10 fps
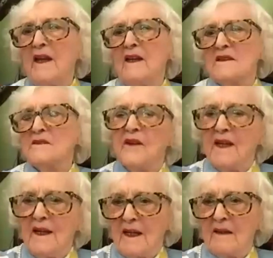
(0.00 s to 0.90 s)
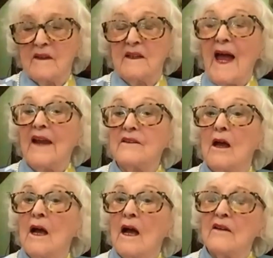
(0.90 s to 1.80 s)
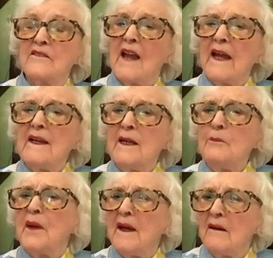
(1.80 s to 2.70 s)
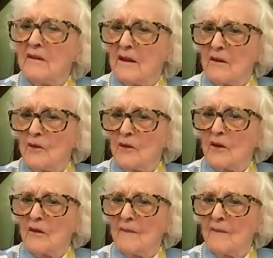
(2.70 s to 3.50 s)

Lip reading: in its feelings. It has a slightly period look.